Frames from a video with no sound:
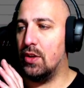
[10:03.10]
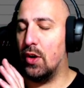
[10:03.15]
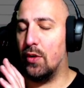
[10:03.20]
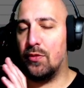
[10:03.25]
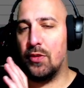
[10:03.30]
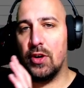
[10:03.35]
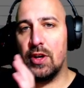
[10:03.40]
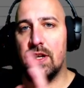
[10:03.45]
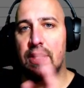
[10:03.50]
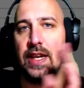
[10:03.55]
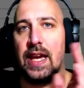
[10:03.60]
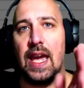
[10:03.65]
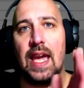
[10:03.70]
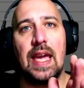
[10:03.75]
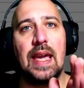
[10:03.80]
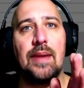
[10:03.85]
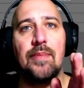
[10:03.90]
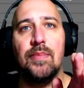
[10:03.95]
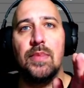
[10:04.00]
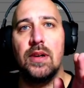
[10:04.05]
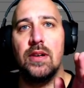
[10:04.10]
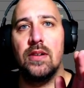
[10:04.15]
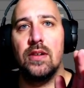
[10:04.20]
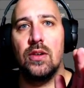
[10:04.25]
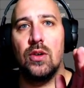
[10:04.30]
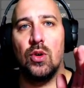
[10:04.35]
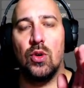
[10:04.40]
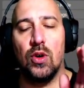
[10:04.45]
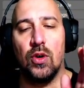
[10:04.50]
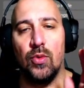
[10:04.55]
your game
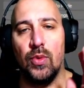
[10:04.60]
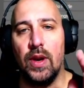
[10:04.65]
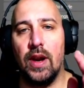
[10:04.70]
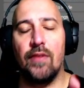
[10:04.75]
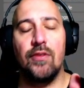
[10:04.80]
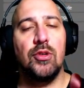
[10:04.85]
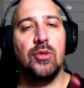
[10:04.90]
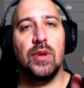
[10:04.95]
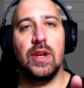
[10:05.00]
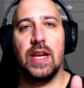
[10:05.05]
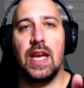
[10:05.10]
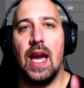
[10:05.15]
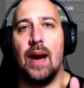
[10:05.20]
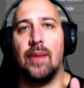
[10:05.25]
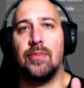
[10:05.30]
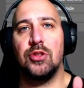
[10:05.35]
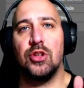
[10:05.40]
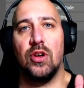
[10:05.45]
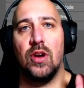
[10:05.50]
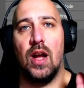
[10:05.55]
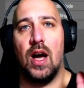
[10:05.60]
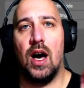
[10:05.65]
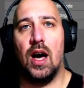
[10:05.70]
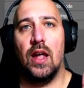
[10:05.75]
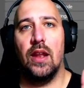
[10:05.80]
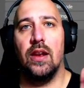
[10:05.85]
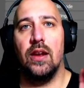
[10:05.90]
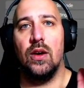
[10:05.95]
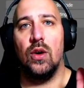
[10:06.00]
or whatever you want to capture on